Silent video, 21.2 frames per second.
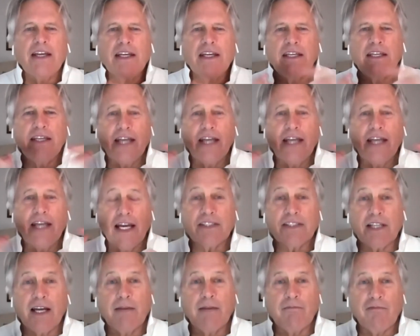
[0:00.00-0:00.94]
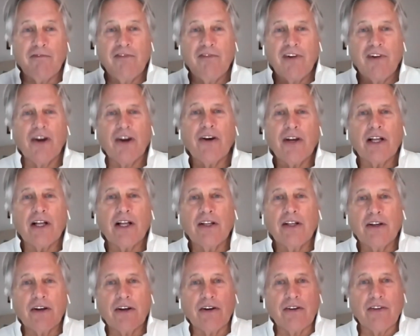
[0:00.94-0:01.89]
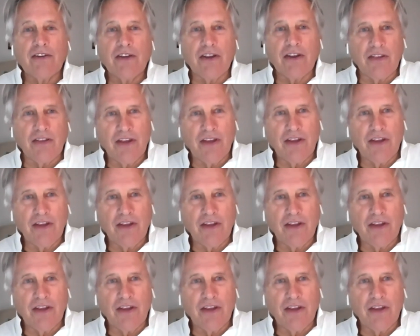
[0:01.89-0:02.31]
yes, I'm very clear that